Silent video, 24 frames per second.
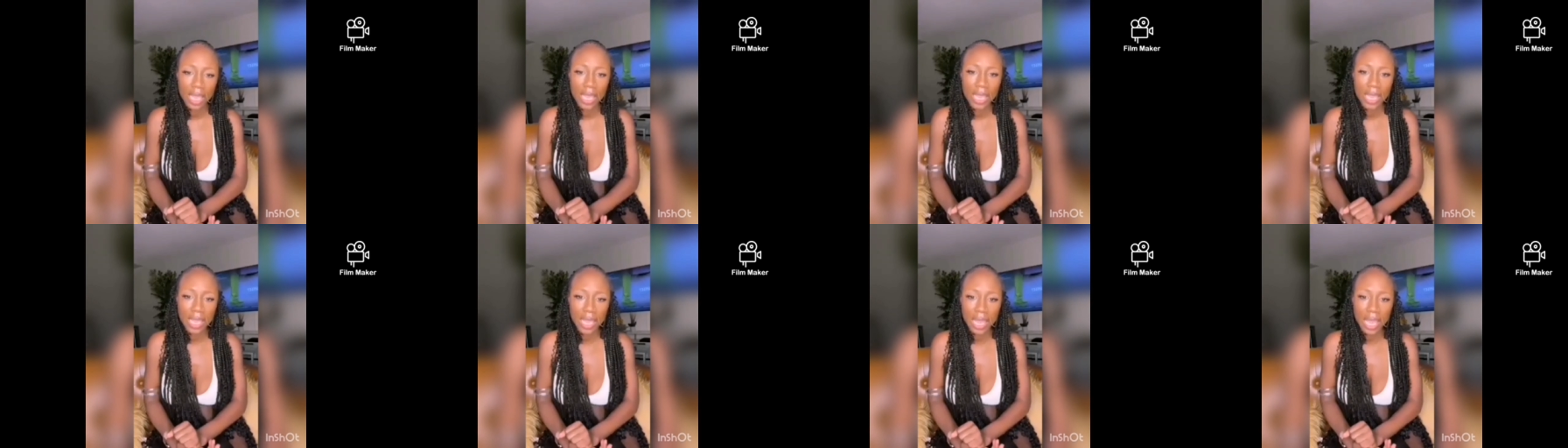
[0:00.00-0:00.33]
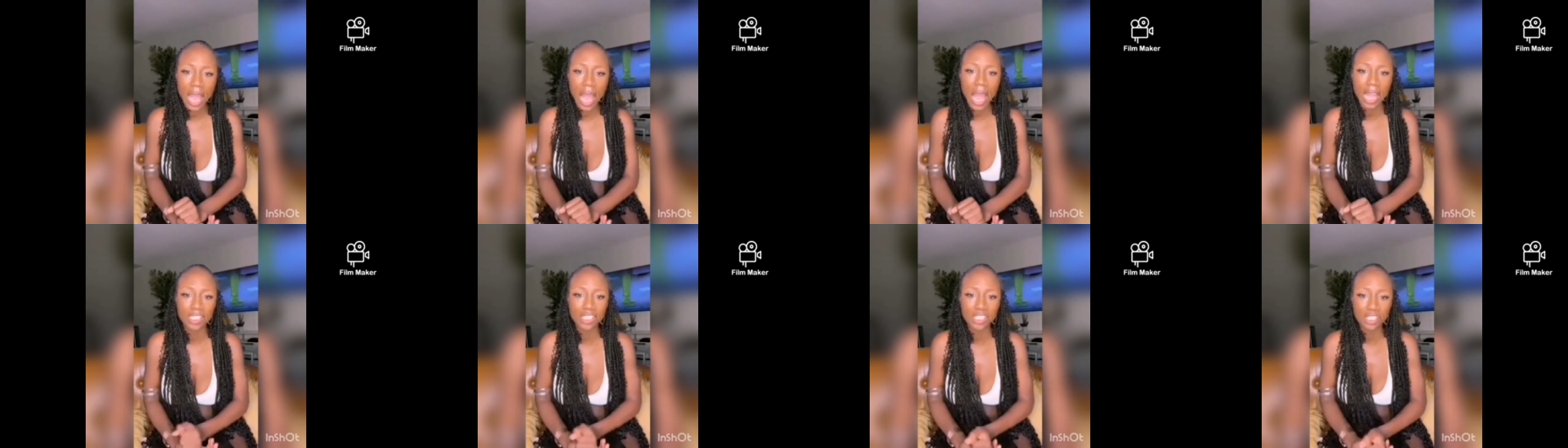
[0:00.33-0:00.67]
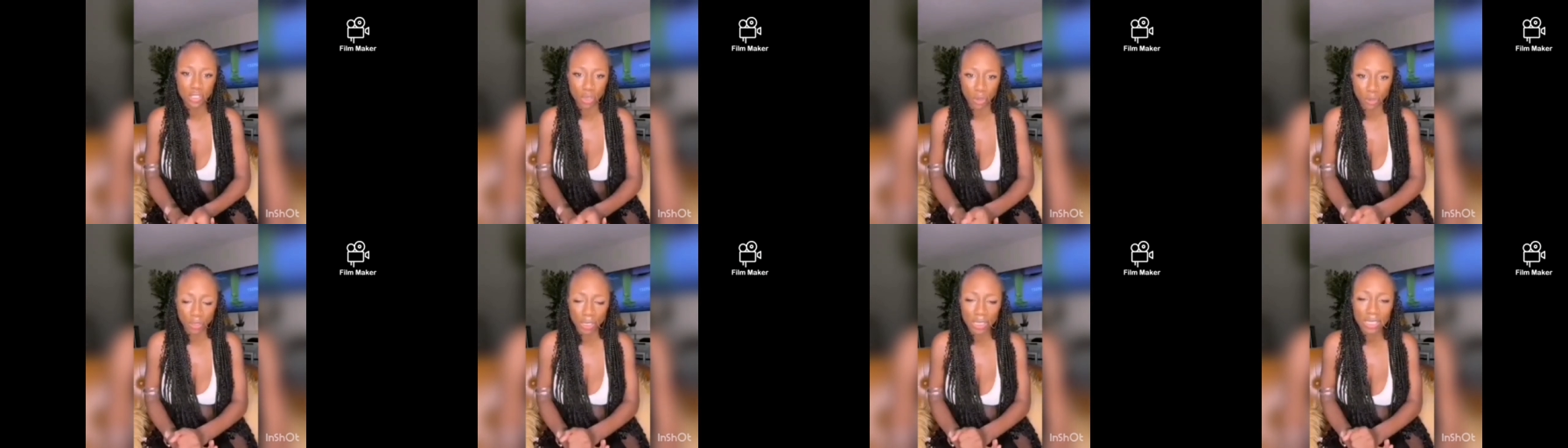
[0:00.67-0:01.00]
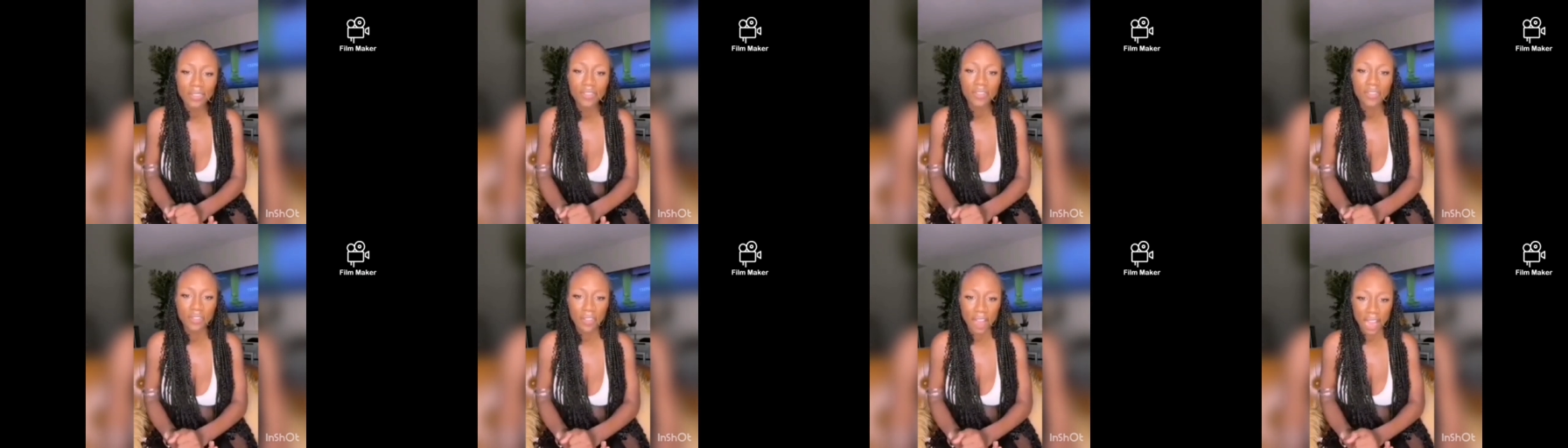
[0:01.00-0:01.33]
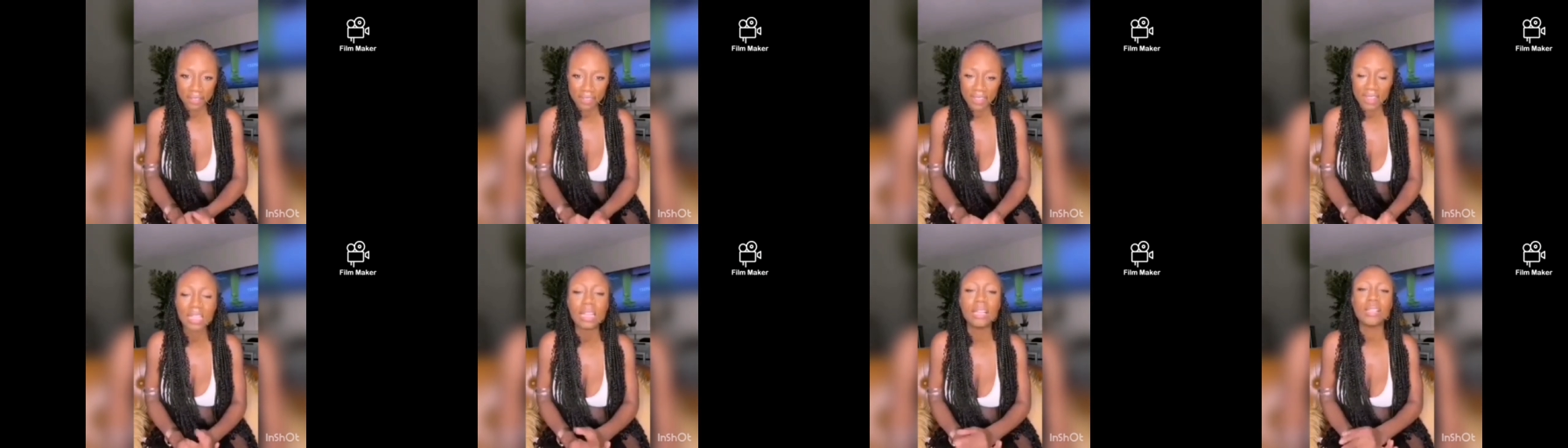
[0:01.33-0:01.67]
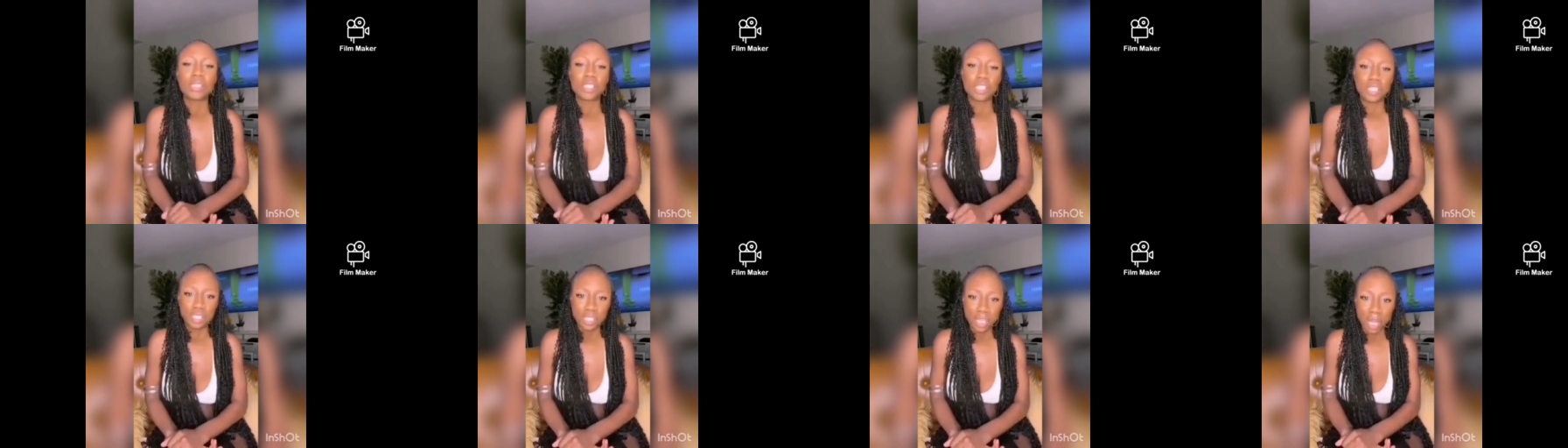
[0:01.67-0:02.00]
He has stolen
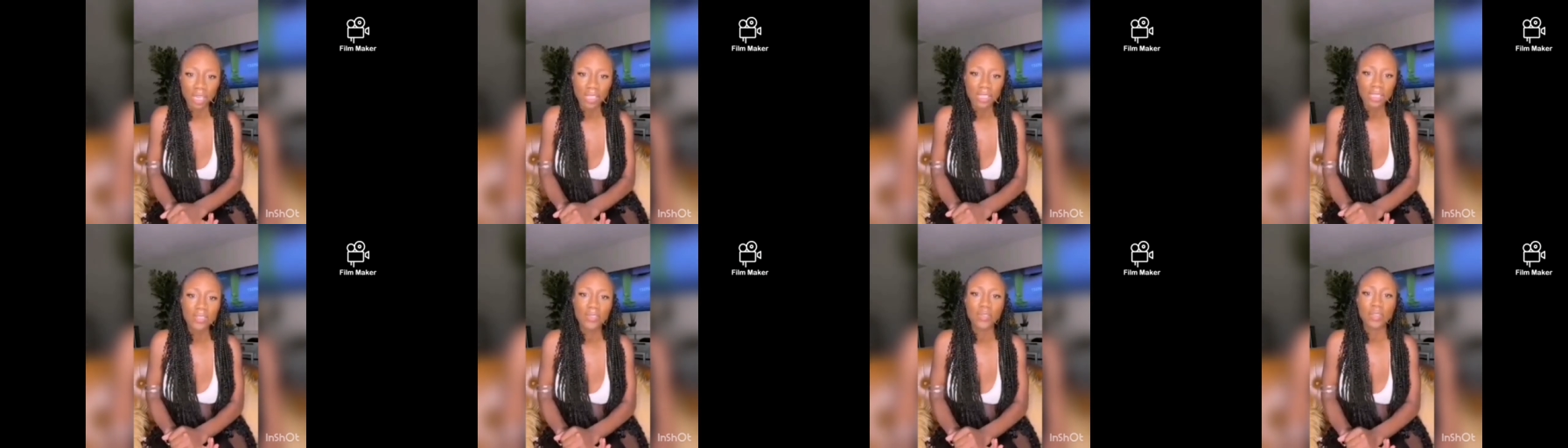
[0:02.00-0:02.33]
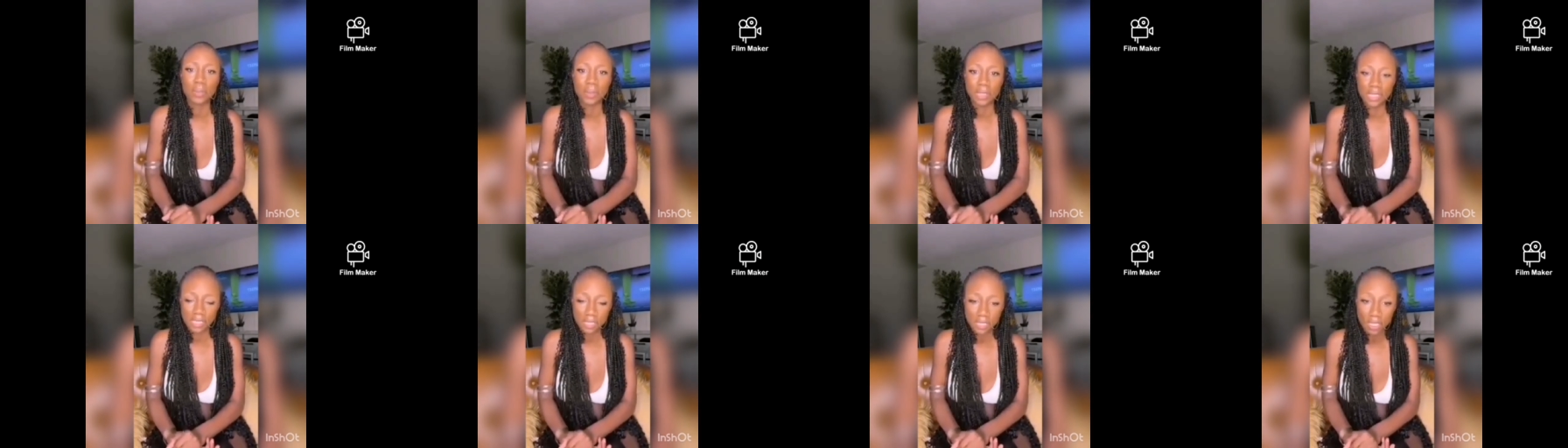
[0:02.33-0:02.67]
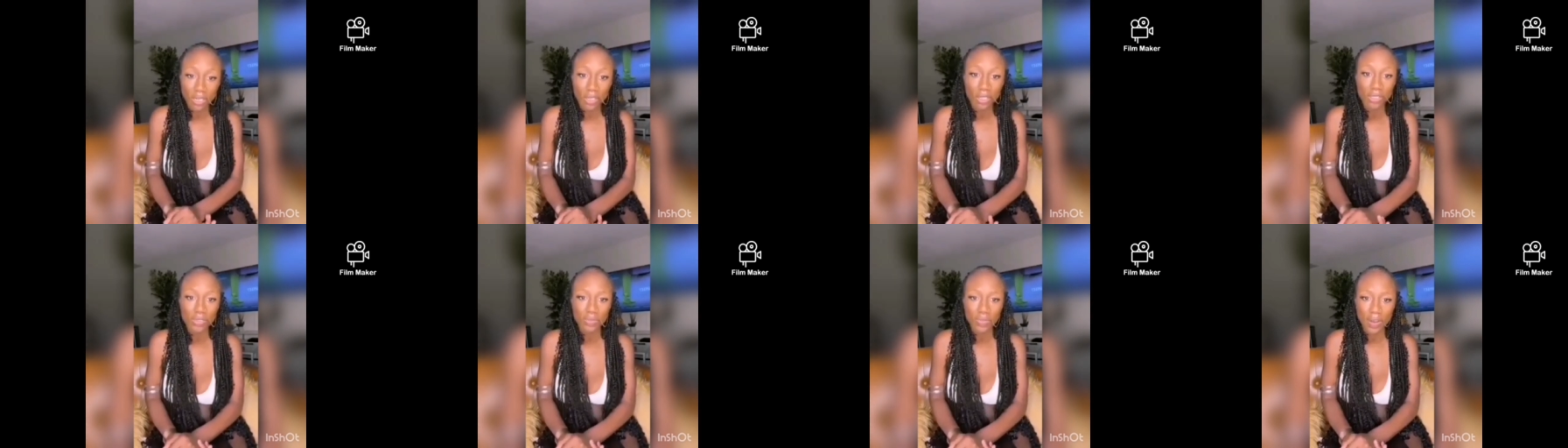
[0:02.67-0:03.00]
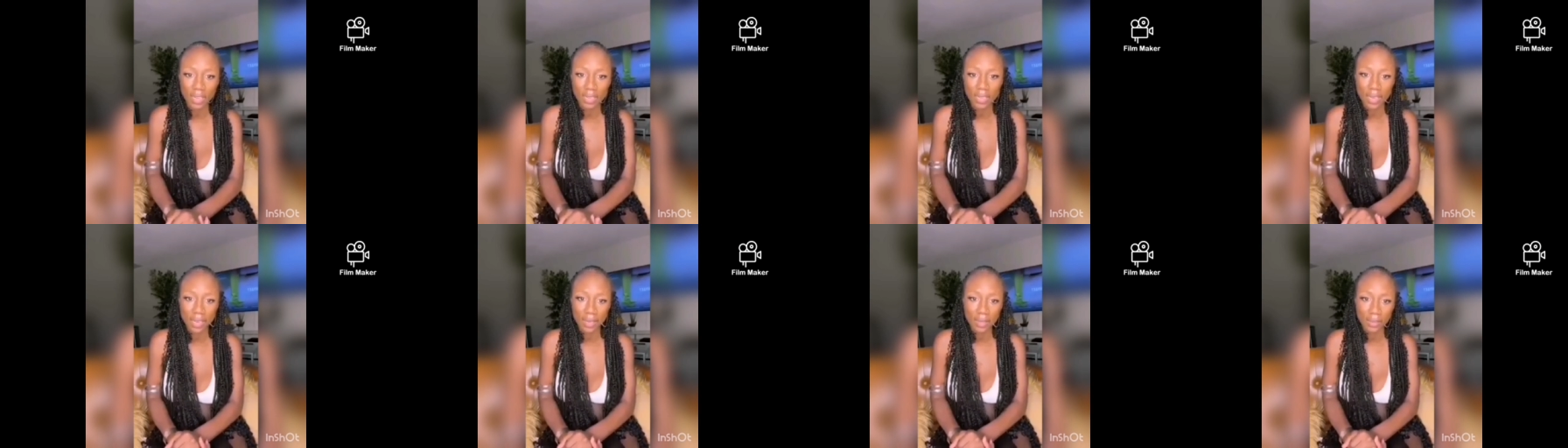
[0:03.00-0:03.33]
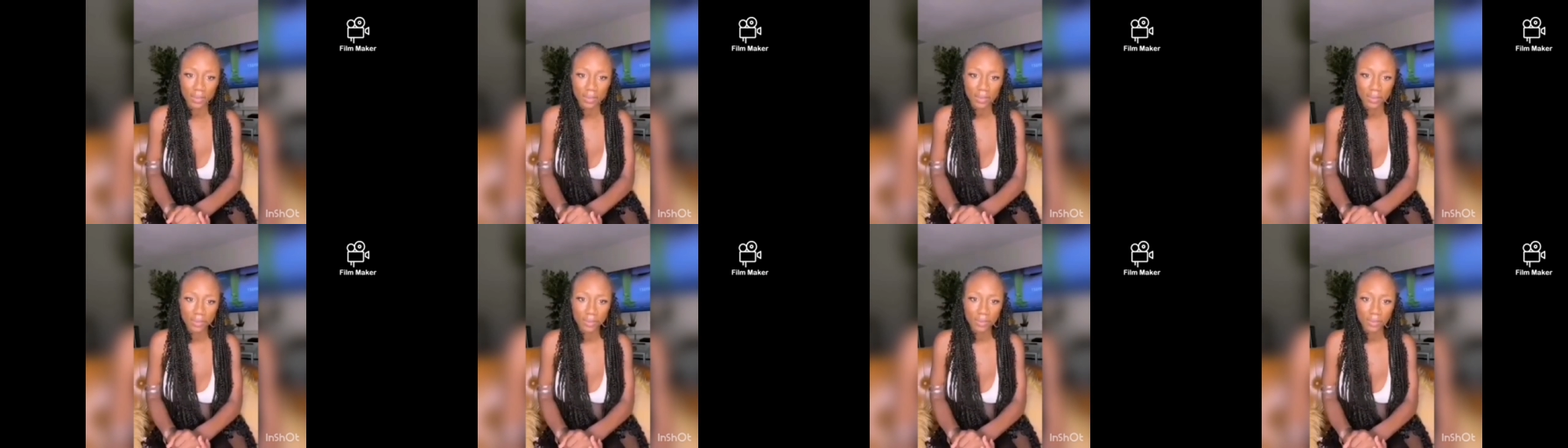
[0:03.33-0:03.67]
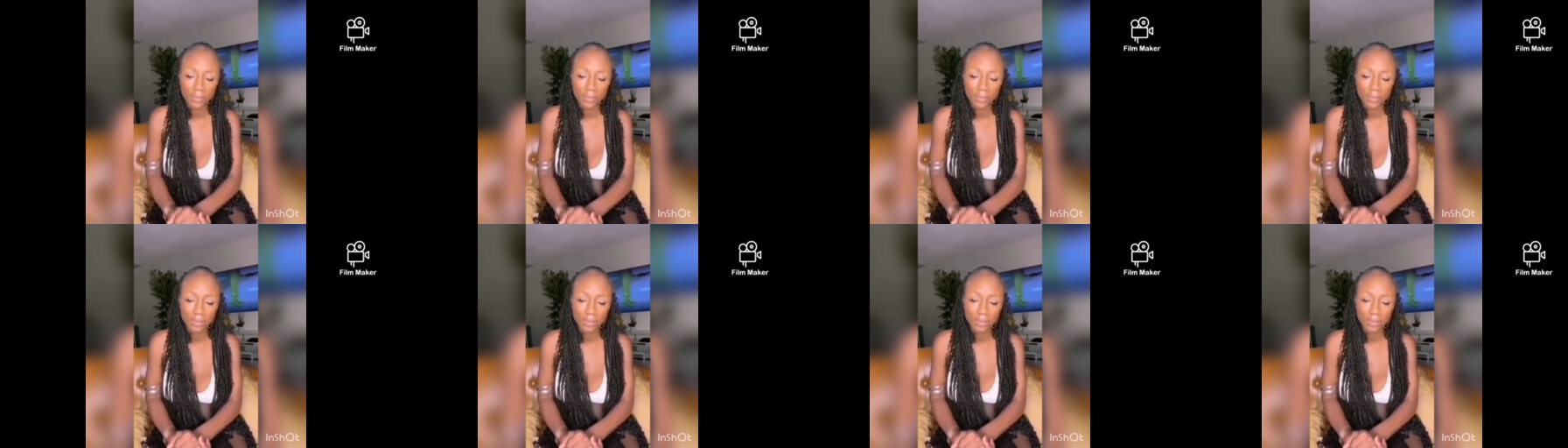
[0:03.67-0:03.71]
$5,000 from his girls right now.